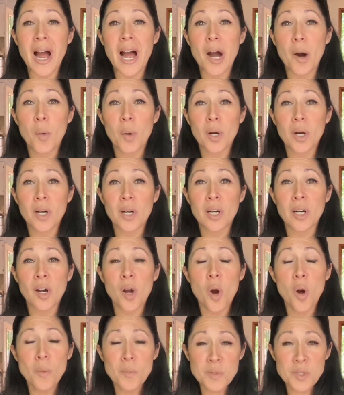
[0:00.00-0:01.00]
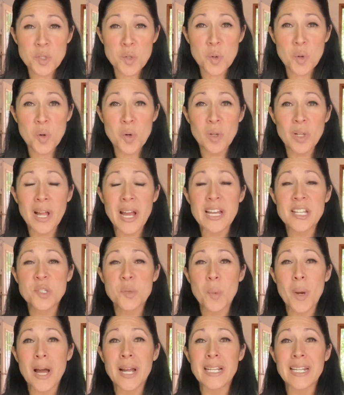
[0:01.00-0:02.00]
our homeschool as
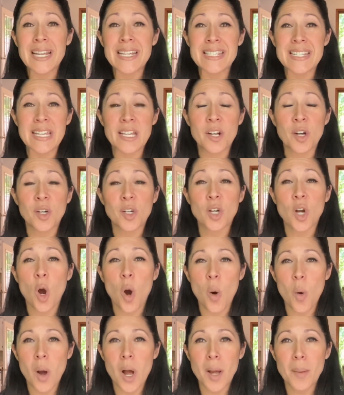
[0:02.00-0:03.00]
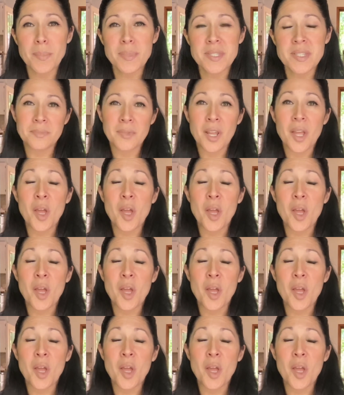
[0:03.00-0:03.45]
well as in our co-ops.